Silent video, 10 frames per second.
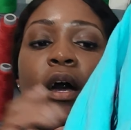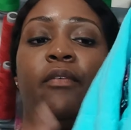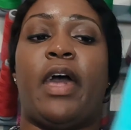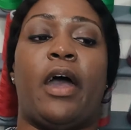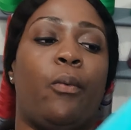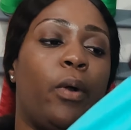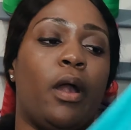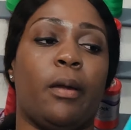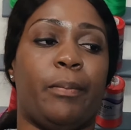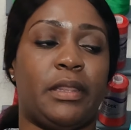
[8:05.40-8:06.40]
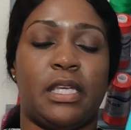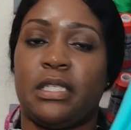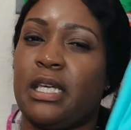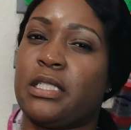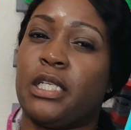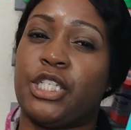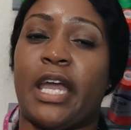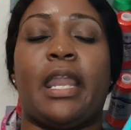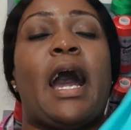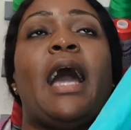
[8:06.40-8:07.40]
love at work. But this is the
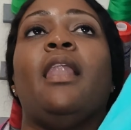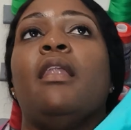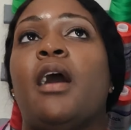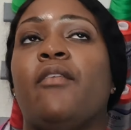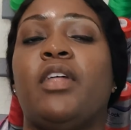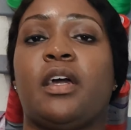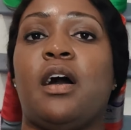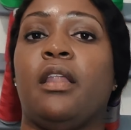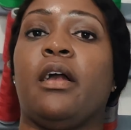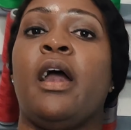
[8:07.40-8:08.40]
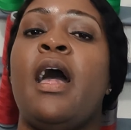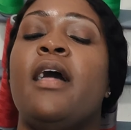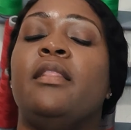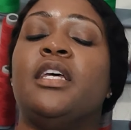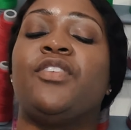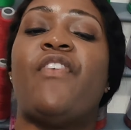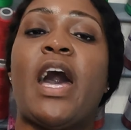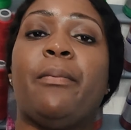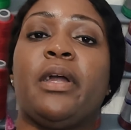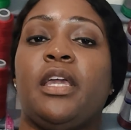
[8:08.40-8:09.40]
shacket. I love the color. This
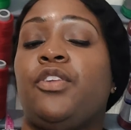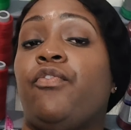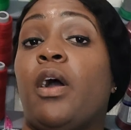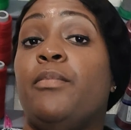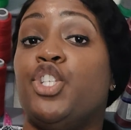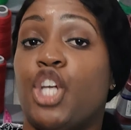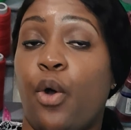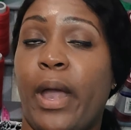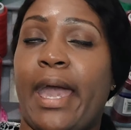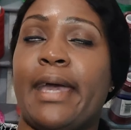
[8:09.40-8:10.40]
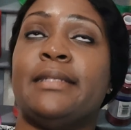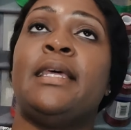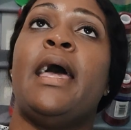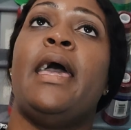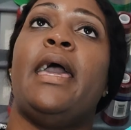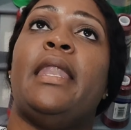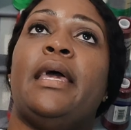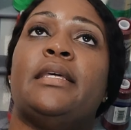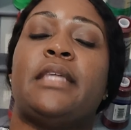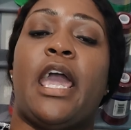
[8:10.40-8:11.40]
fabric is from Joann's. It
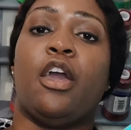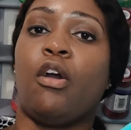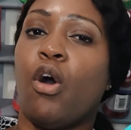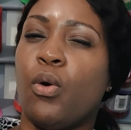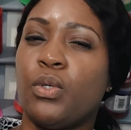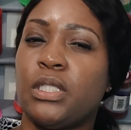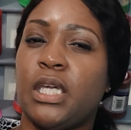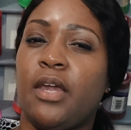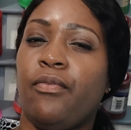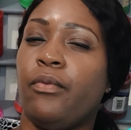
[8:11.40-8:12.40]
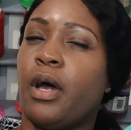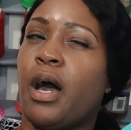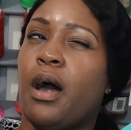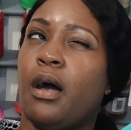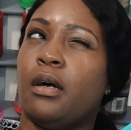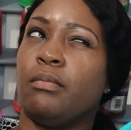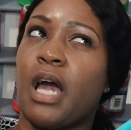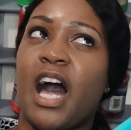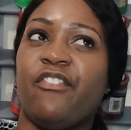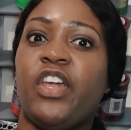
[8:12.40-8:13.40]
is a cozy,
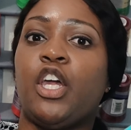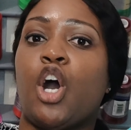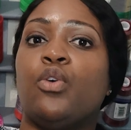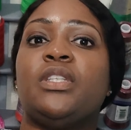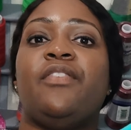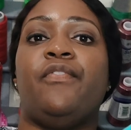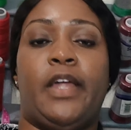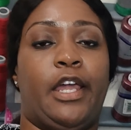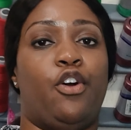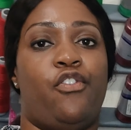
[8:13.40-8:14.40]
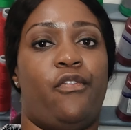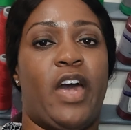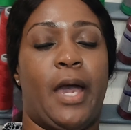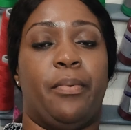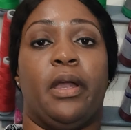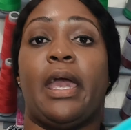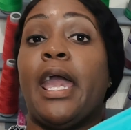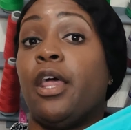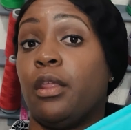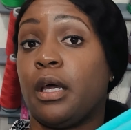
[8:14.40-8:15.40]
comfy, cozy flannel fabric
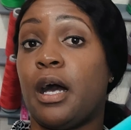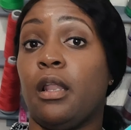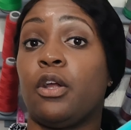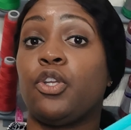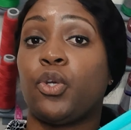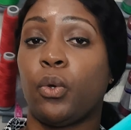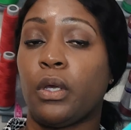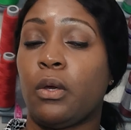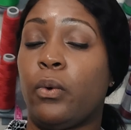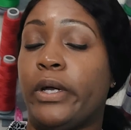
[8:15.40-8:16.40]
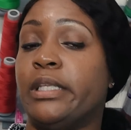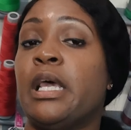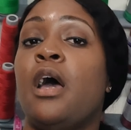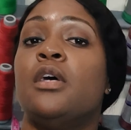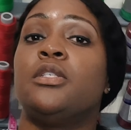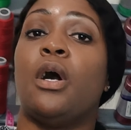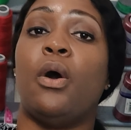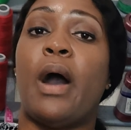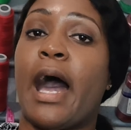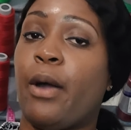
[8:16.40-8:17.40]
in the color turquoise.
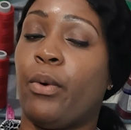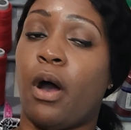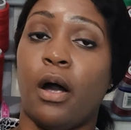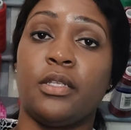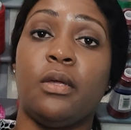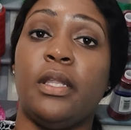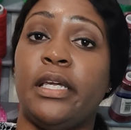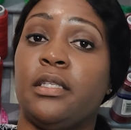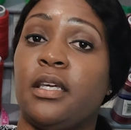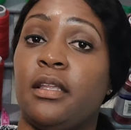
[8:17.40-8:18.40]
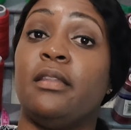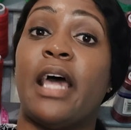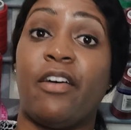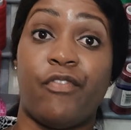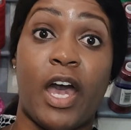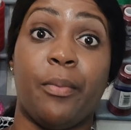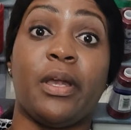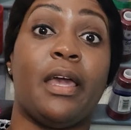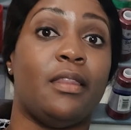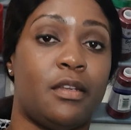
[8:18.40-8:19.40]
So I will also link to that
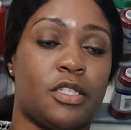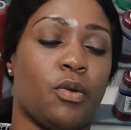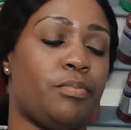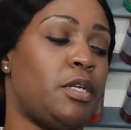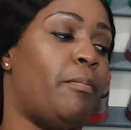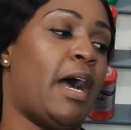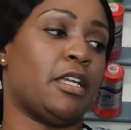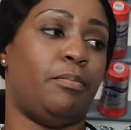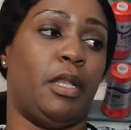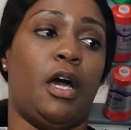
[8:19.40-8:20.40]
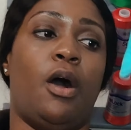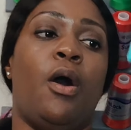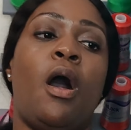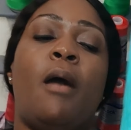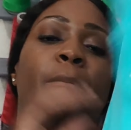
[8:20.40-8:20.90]
fabric in the description box below.